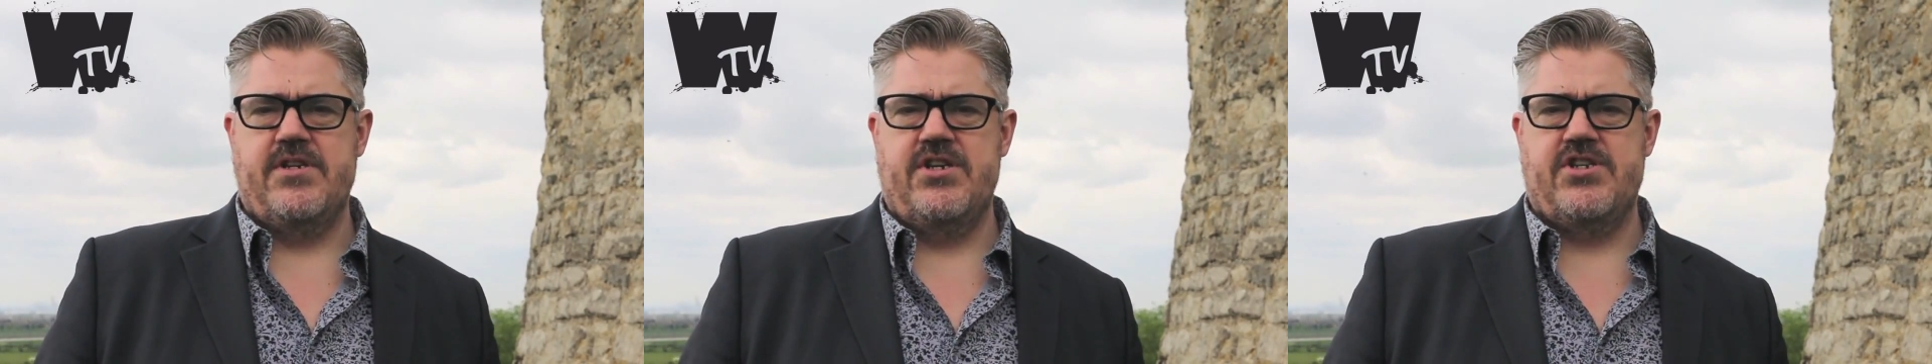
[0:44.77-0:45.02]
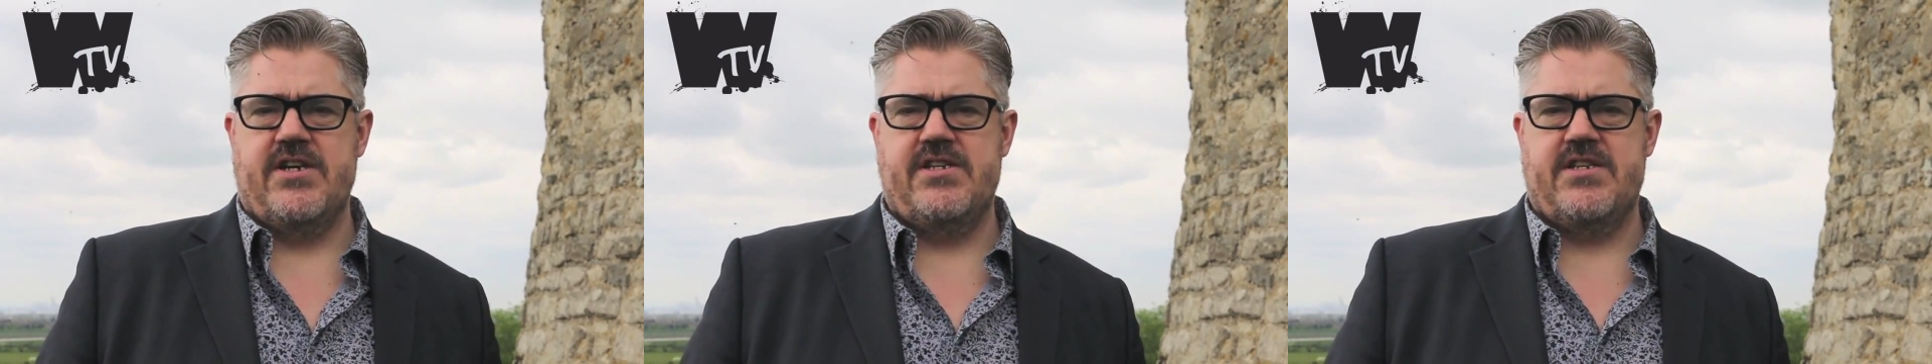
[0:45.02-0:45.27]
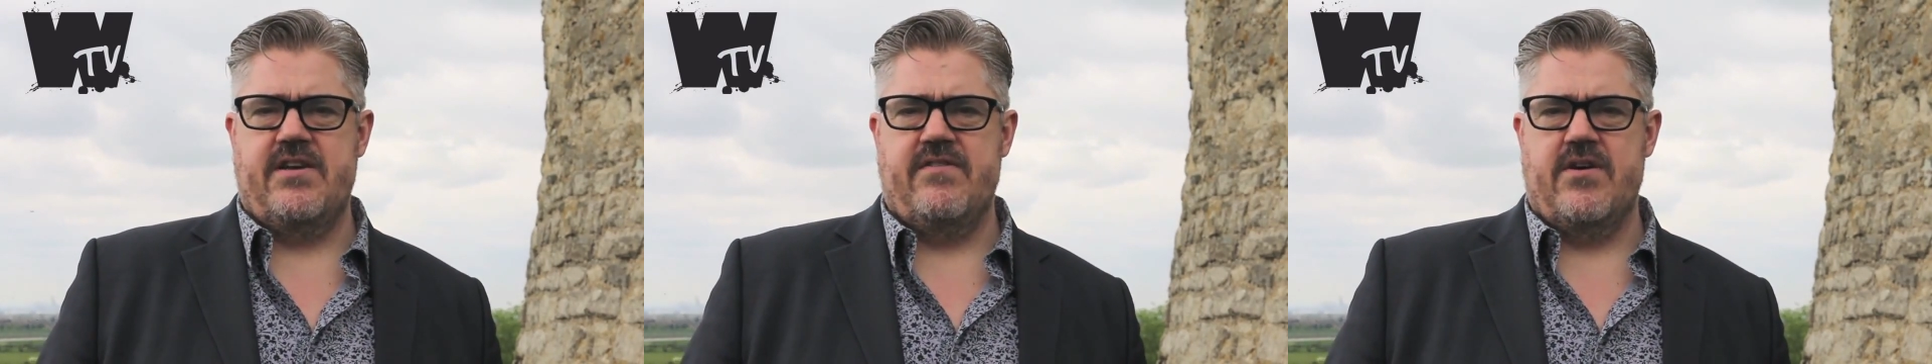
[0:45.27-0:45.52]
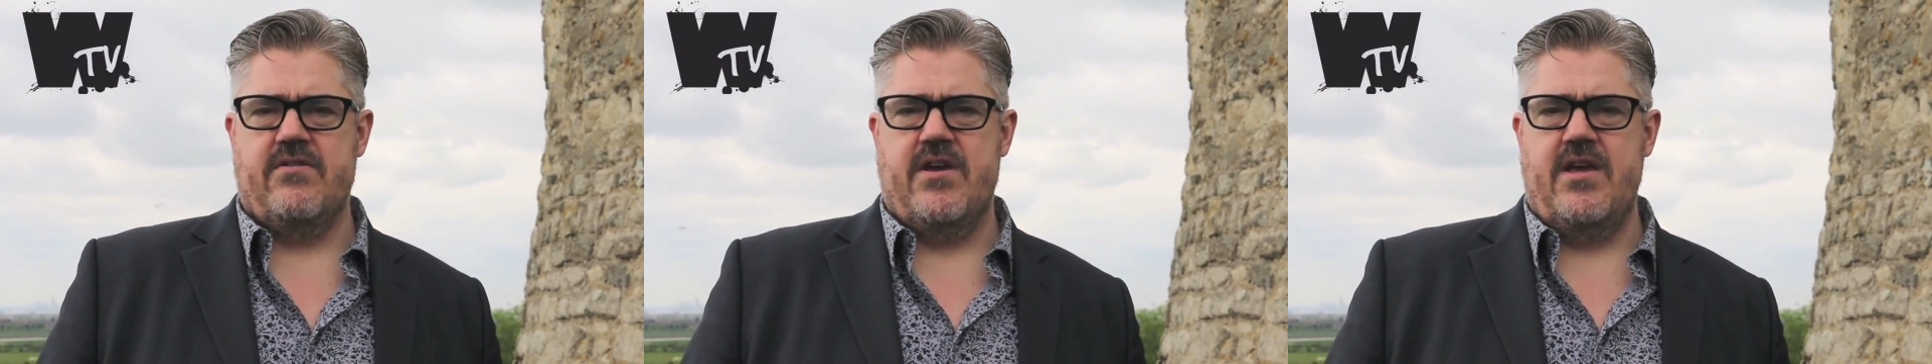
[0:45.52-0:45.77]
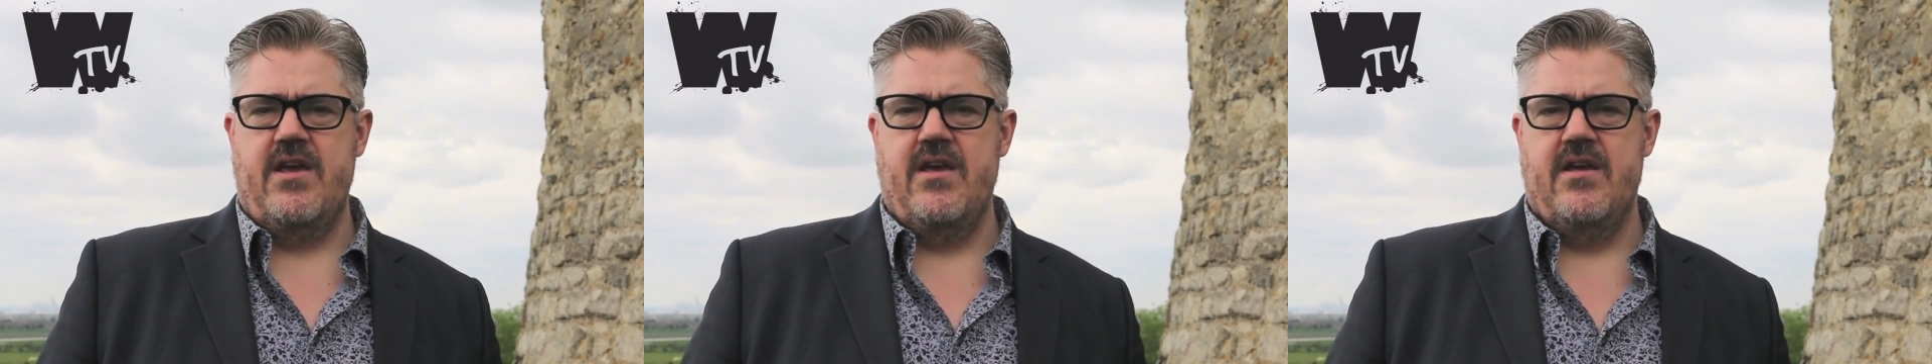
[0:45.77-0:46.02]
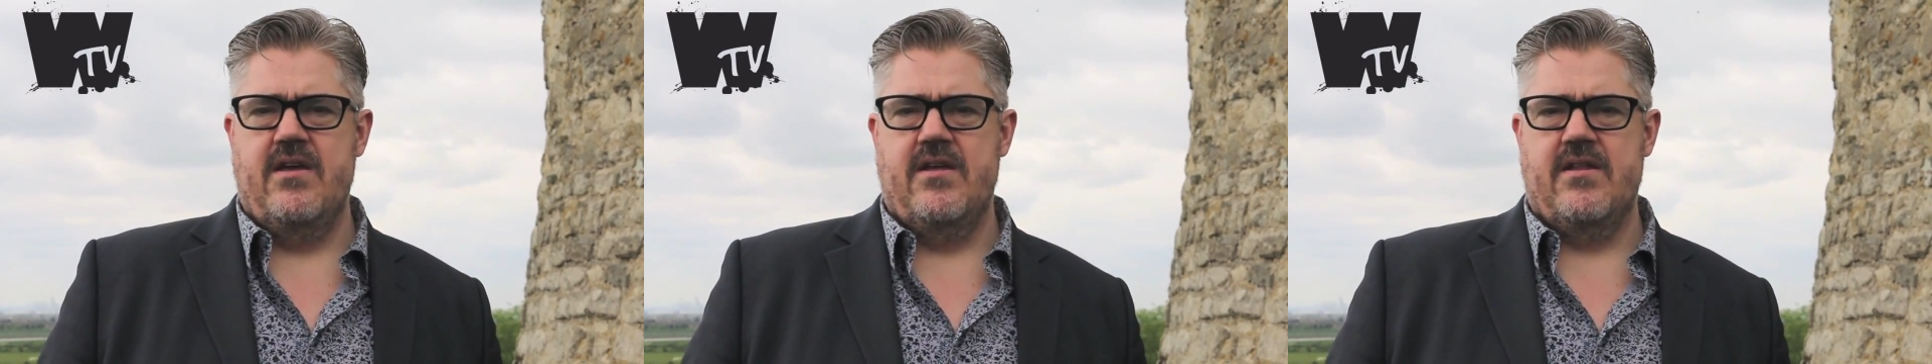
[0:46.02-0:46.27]
D J Steve Oakey.
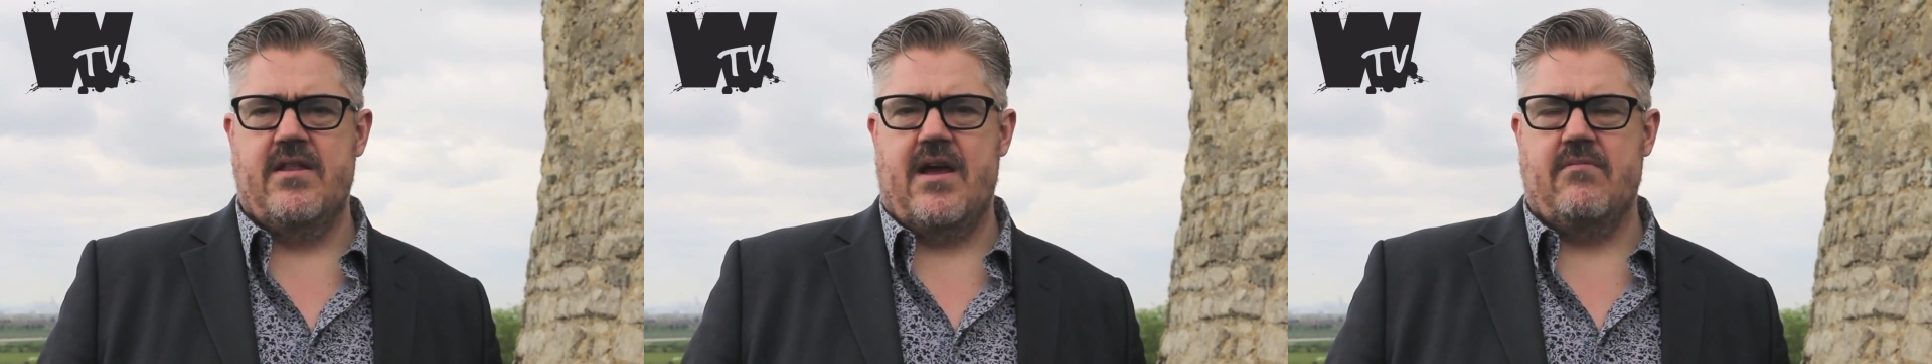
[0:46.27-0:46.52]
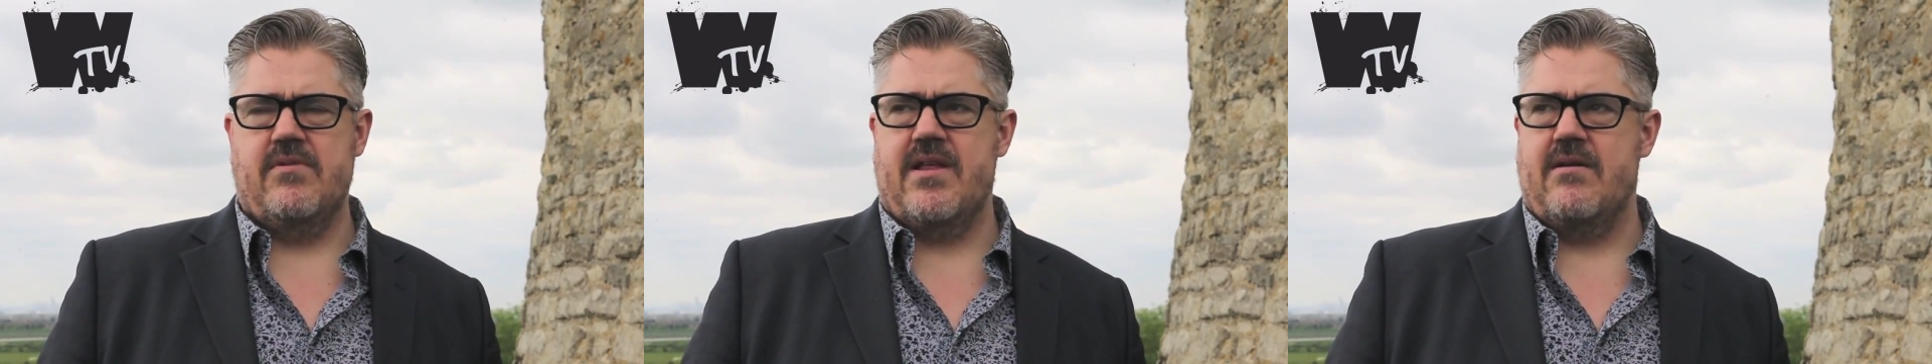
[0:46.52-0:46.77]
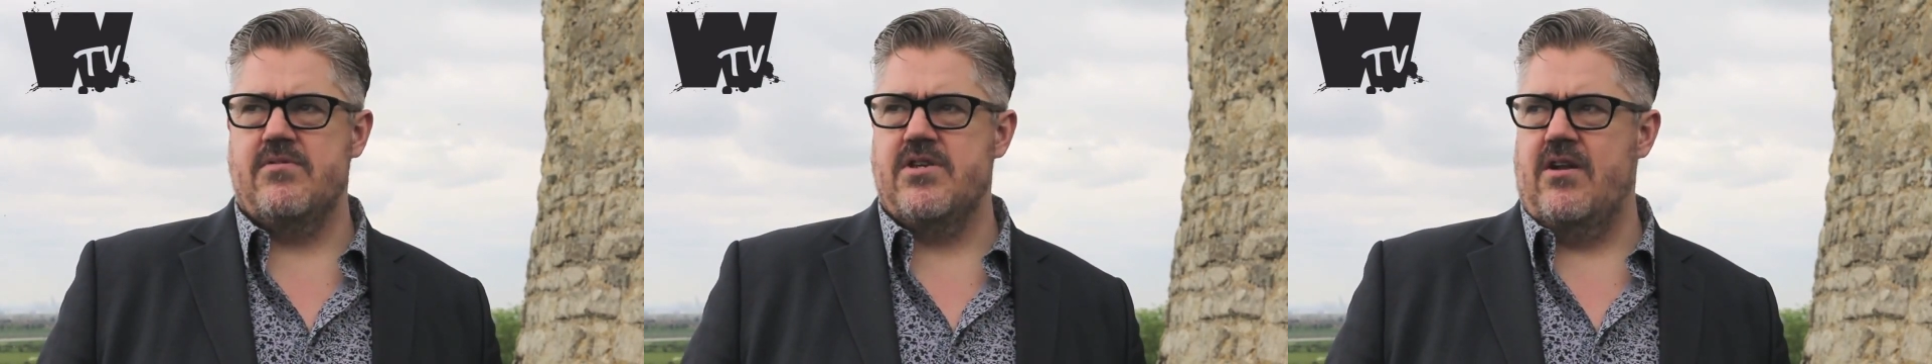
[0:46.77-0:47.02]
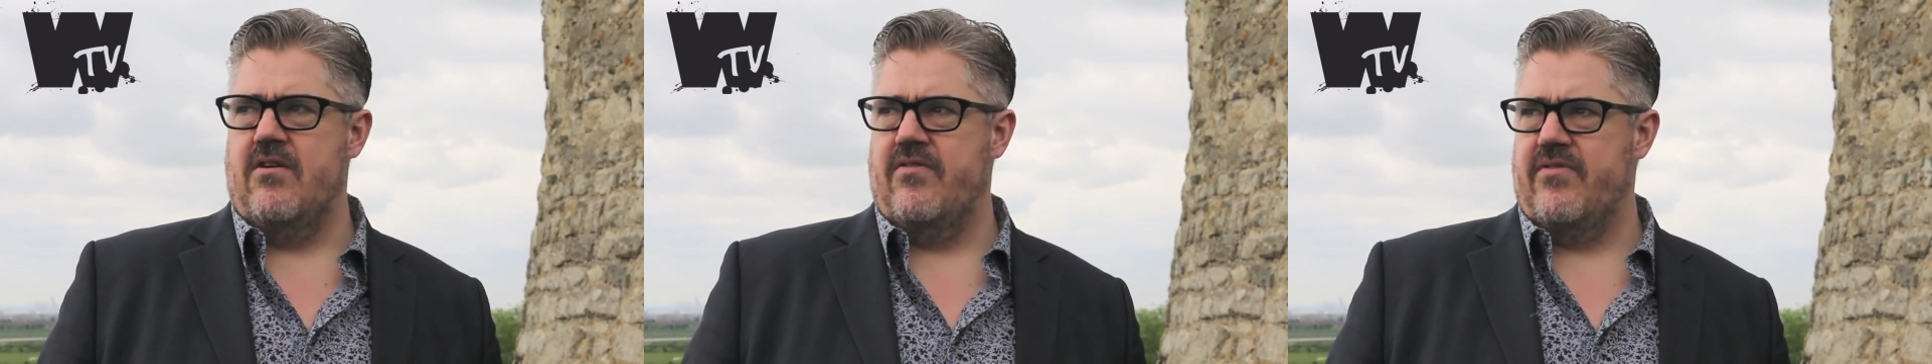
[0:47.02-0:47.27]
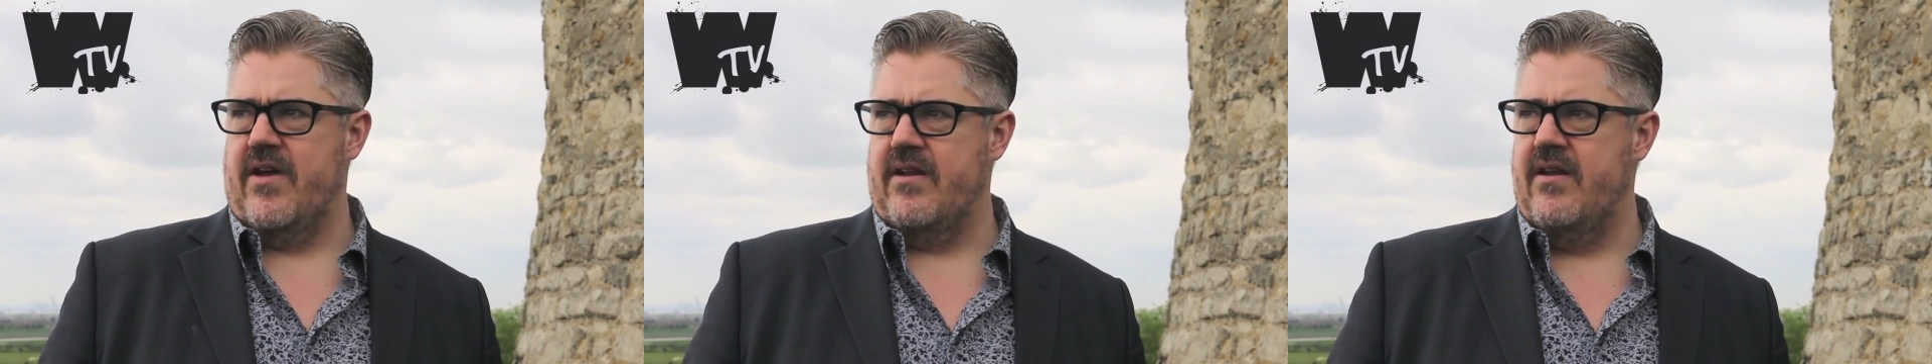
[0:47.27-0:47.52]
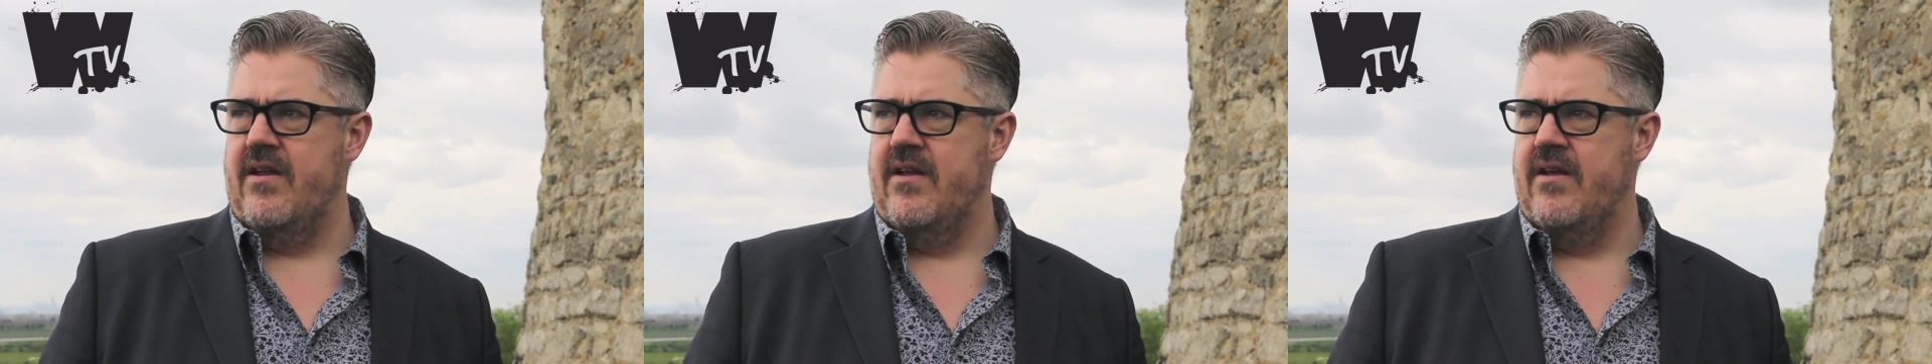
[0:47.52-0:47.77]
That, that was a lot of fun.